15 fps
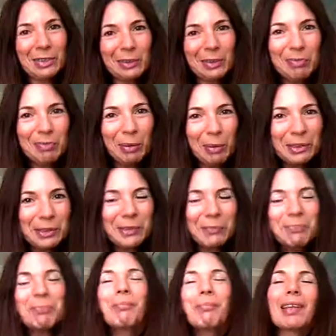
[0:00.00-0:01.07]
your inbox.
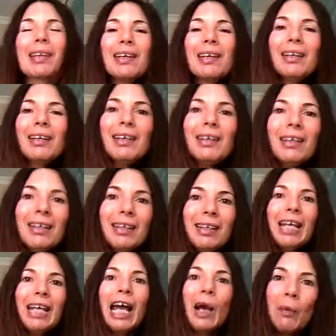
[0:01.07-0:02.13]

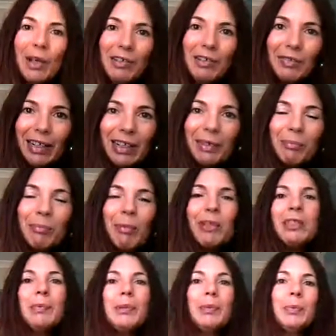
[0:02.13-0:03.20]
However,
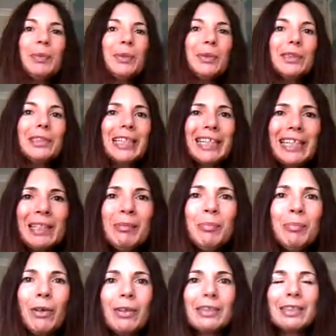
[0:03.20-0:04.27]
most people use their
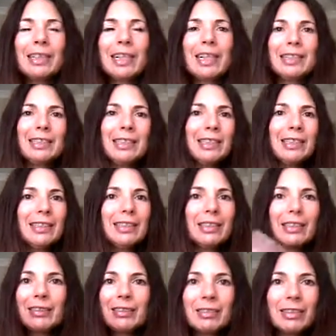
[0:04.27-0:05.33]
inbox as a
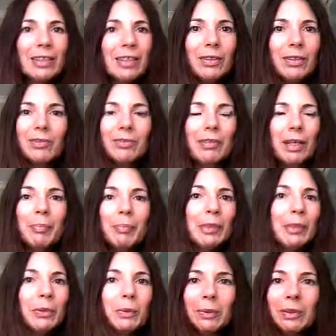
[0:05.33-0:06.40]

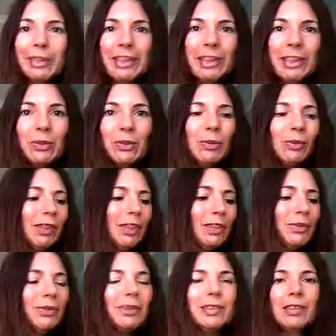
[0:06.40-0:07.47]
be-all and end-all. They
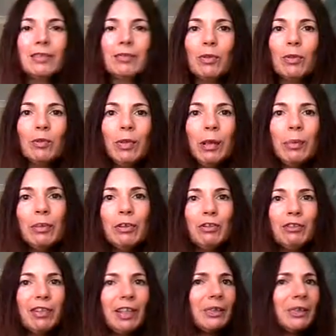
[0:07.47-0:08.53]
use it for
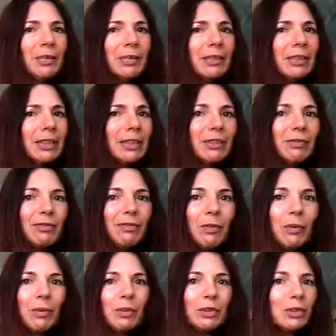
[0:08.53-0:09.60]
rubbish. They use it
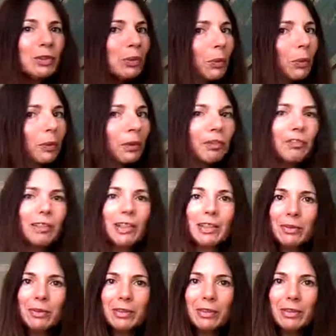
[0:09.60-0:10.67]
for storage.
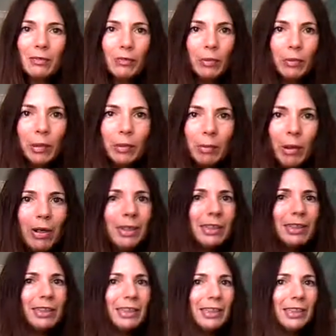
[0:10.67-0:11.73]
They use it for
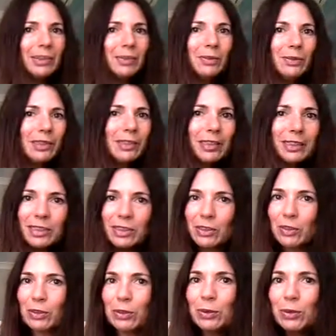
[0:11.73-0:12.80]
reminders. They use it as a
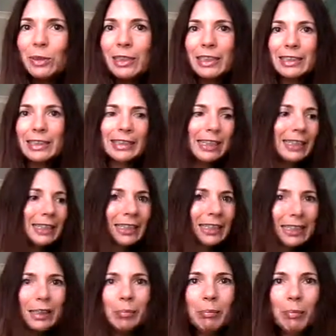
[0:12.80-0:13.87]
to-do list, as an
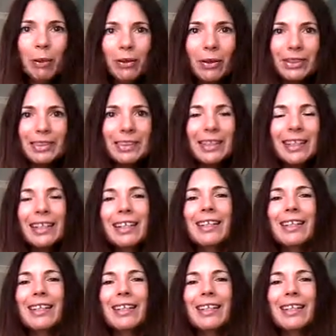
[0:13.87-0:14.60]
inbox.